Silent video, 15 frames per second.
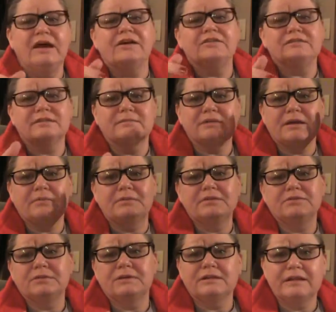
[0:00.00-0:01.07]
house sometime
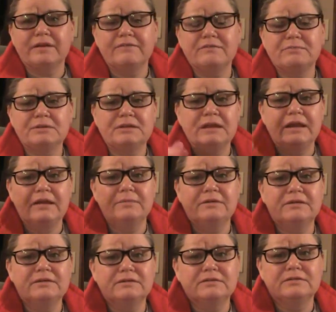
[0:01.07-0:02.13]
between 11 p.m.
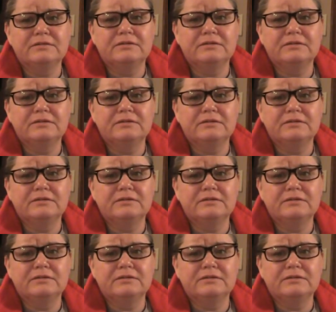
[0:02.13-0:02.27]
and